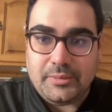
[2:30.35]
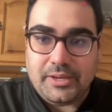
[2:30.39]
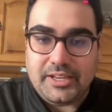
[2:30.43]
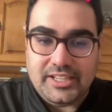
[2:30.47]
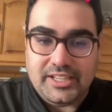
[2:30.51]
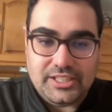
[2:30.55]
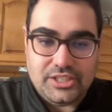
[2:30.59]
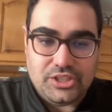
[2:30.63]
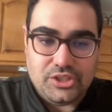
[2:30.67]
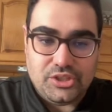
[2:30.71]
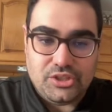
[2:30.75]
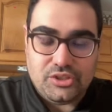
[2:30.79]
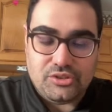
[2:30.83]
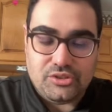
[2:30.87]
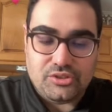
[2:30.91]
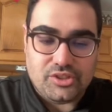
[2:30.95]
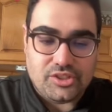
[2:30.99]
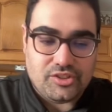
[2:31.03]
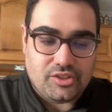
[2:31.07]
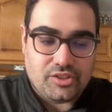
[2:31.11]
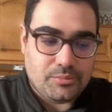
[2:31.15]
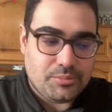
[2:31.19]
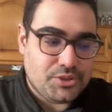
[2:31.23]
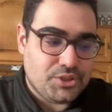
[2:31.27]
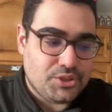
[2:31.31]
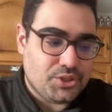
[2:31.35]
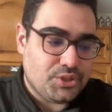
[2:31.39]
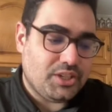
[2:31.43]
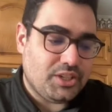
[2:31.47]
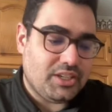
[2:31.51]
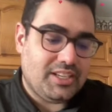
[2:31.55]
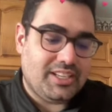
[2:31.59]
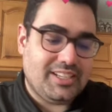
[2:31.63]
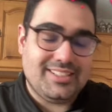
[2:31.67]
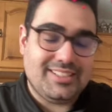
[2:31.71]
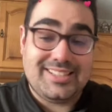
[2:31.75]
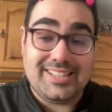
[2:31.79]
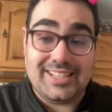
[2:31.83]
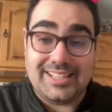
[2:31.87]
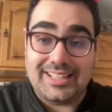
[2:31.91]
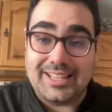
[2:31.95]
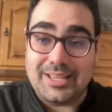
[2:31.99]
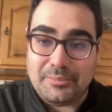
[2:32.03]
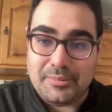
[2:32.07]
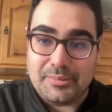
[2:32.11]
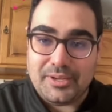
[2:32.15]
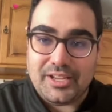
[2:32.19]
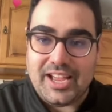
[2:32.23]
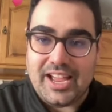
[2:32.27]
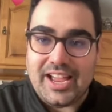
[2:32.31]
I need to use this opportunity until
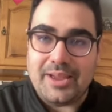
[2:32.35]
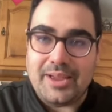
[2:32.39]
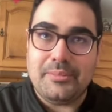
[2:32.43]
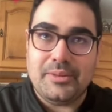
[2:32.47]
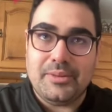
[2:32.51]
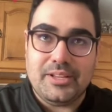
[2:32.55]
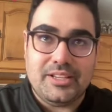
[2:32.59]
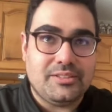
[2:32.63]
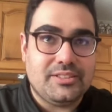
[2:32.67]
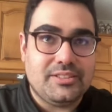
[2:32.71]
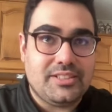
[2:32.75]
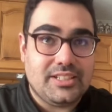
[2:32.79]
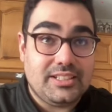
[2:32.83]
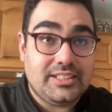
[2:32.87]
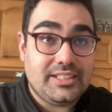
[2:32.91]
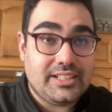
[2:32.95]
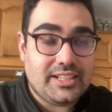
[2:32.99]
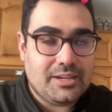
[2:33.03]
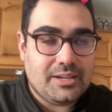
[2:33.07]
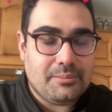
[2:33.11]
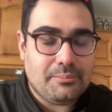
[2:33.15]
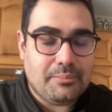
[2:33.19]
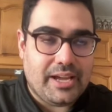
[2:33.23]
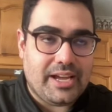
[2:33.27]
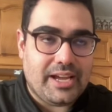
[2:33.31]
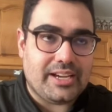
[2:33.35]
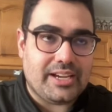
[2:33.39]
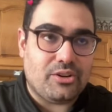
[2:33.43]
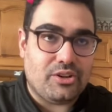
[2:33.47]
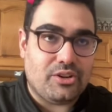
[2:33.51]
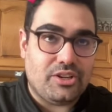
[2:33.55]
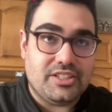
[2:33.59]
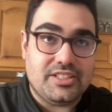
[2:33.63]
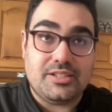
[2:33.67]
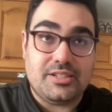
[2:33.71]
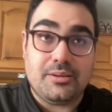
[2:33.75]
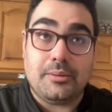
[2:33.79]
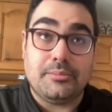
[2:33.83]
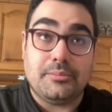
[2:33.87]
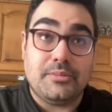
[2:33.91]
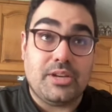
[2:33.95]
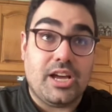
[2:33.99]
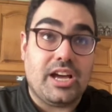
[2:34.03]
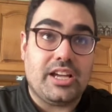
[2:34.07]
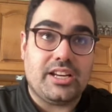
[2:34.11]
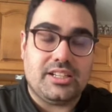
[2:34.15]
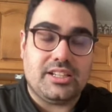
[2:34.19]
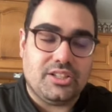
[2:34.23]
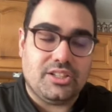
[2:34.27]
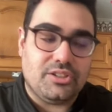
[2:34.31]
until they come back, or until I'm
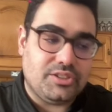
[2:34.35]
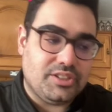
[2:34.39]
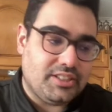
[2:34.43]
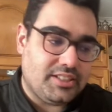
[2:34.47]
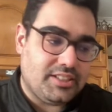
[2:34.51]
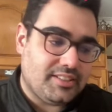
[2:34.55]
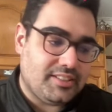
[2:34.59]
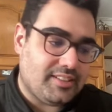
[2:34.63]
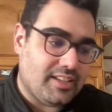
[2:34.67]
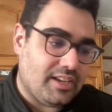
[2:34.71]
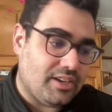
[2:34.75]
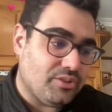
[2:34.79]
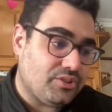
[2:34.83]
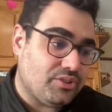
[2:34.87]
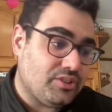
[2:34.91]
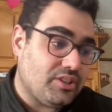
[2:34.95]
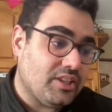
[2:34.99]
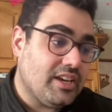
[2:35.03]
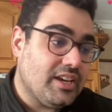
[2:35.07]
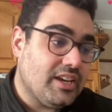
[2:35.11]
not alone in this house.